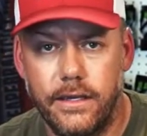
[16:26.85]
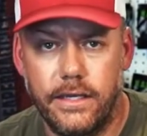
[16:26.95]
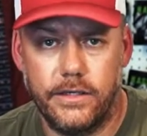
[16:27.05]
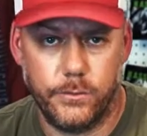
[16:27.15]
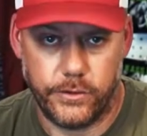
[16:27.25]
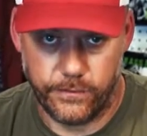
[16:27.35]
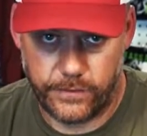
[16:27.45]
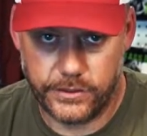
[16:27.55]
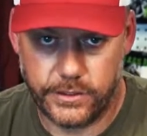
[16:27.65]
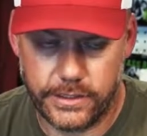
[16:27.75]
is when you're
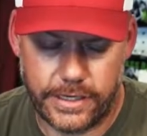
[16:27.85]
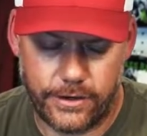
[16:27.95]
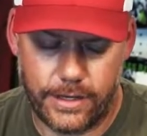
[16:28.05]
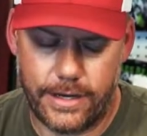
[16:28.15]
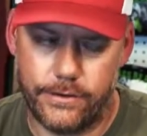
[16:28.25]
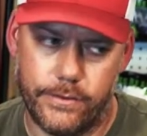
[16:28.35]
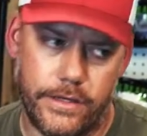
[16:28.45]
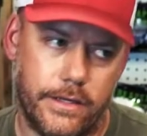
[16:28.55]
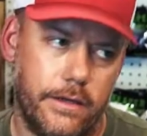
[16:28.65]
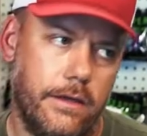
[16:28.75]
fishing the Carolina rig,